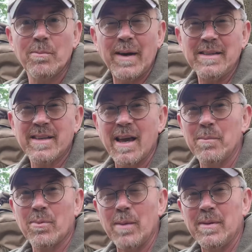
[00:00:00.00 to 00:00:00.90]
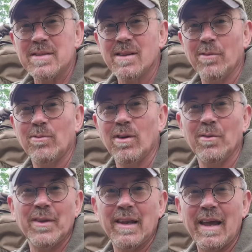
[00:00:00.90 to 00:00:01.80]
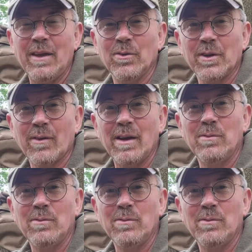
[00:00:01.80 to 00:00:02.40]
base camp prepping stuff, rather than lay it on the ground,